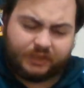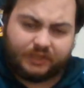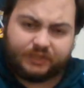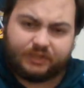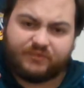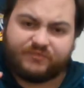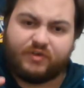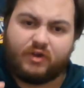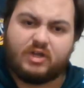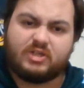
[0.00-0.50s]

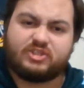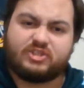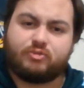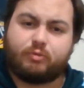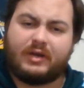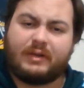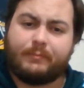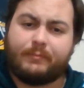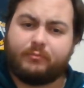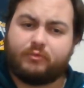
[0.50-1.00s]
the first
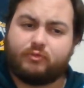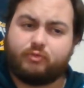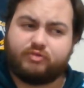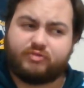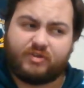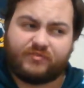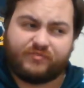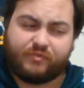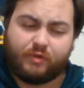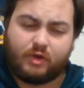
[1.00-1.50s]
20
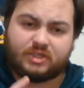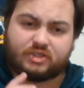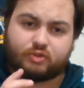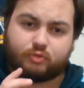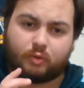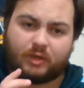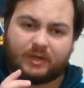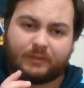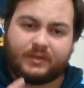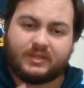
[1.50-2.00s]
the first
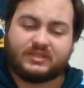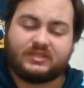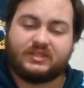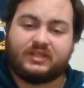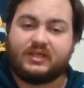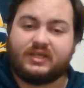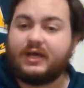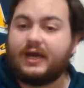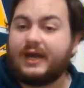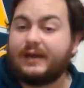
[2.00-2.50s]
20 minutes of
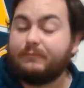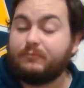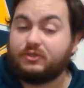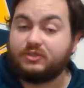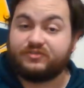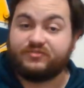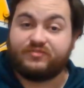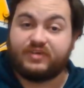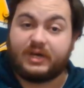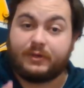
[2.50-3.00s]
the game
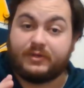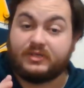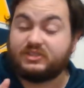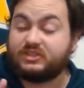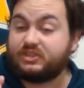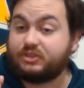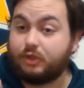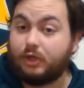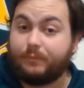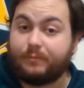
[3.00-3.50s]
was very
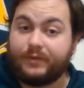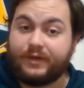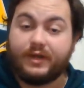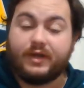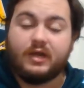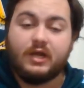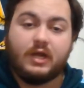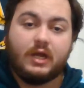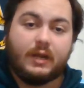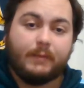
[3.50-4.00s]

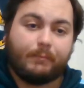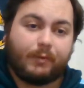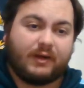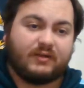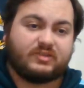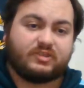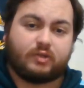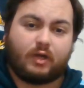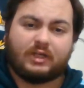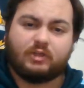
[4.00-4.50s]
sloppy.
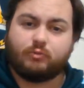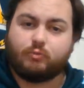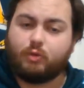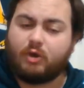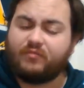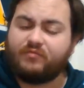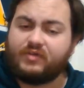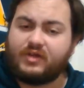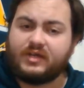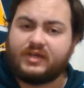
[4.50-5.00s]
Both sides were
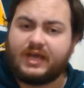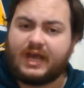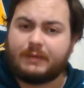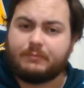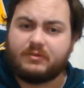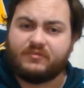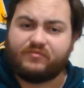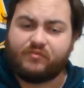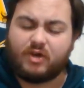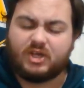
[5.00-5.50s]
off their
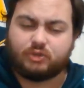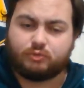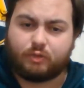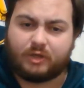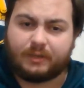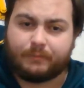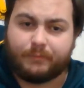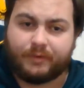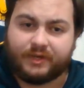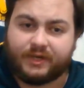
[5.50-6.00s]
game the first
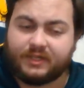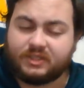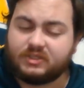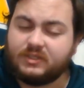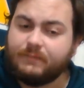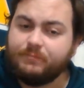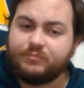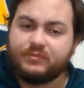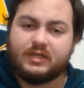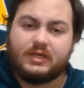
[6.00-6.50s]
20 minutes.
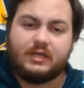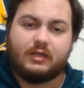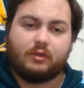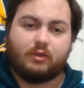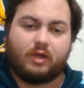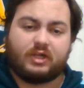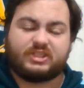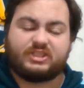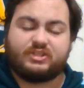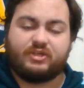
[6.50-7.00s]

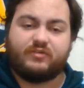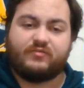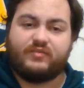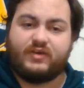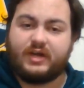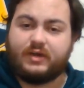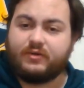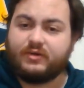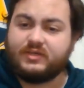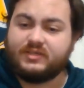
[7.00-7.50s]
Lots of
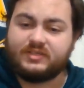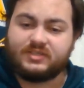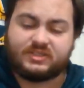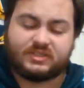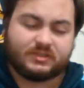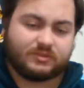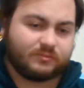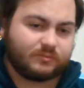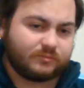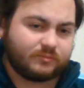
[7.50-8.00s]

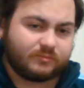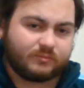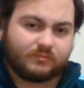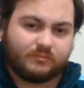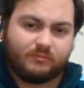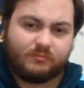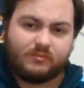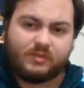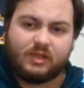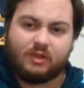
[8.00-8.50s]
errors,
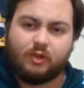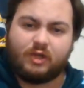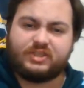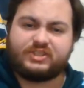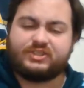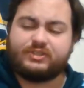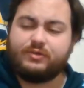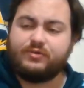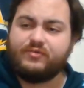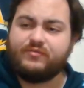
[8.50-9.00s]

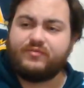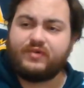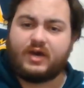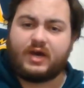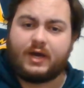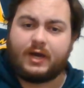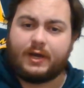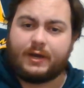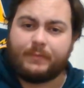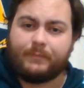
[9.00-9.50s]
lots of
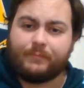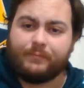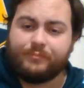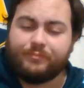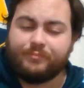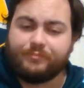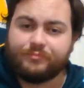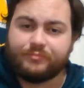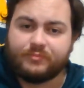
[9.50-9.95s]
um,